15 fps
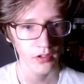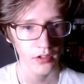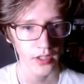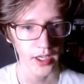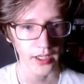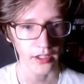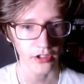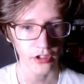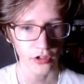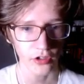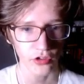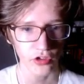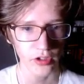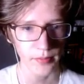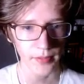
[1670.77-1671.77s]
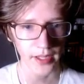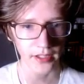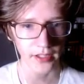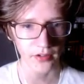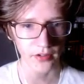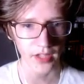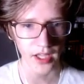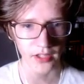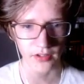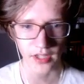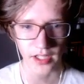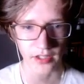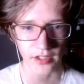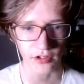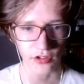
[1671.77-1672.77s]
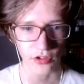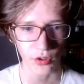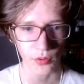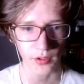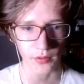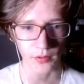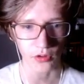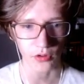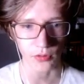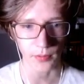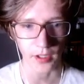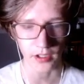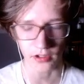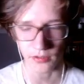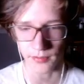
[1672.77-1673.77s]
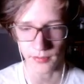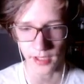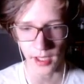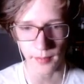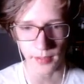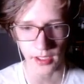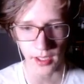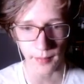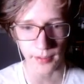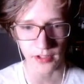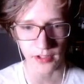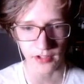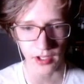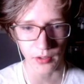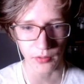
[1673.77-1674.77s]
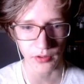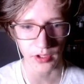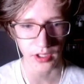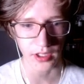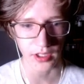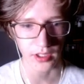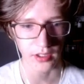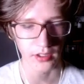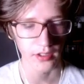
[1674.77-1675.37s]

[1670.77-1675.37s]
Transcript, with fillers: Hey, you're sleeping at your desk? That is so irresponsible. I'm gonna, I'm gonna tell the,